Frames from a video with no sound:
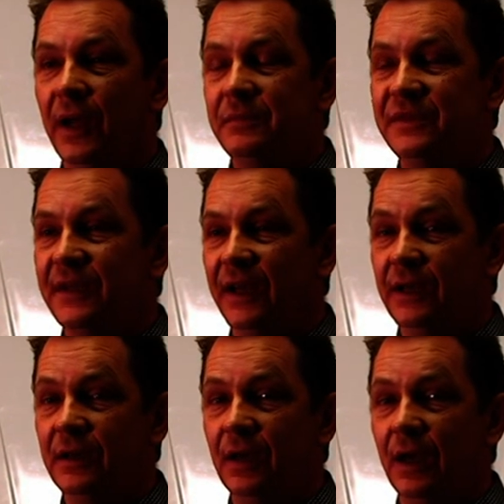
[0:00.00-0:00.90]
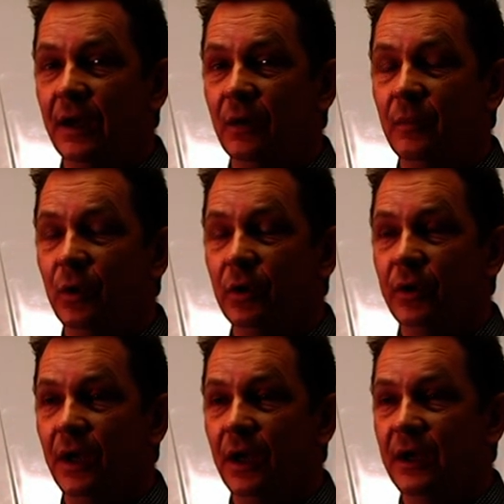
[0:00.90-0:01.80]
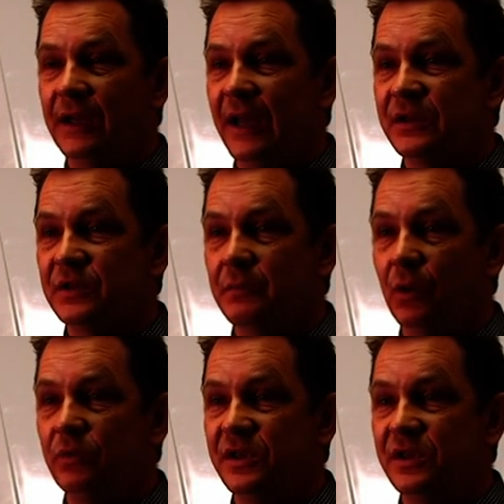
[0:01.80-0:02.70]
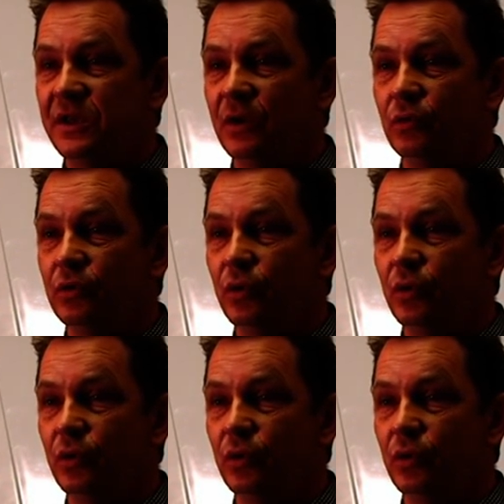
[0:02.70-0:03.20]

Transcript: name's Dean and I'm on a gas multi-skilled